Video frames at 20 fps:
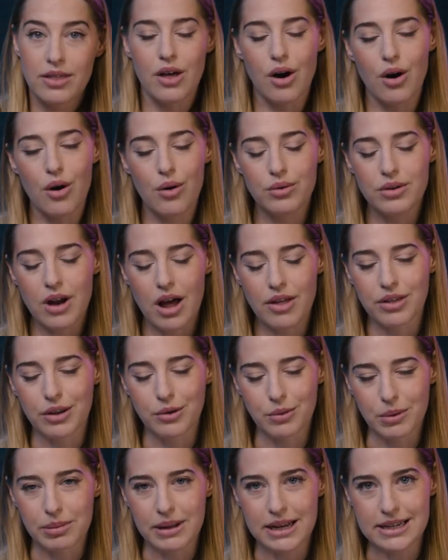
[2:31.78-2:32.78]
Though
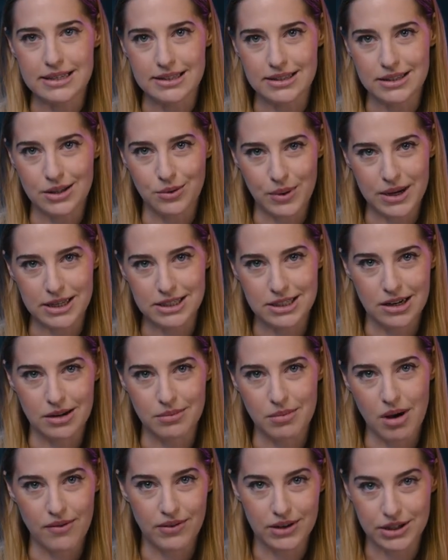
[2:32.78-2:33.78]
nothing replaces the
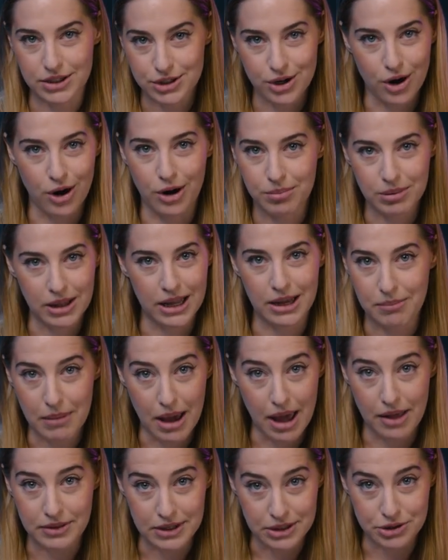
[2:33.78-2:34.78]
wisdom of a guitar playing math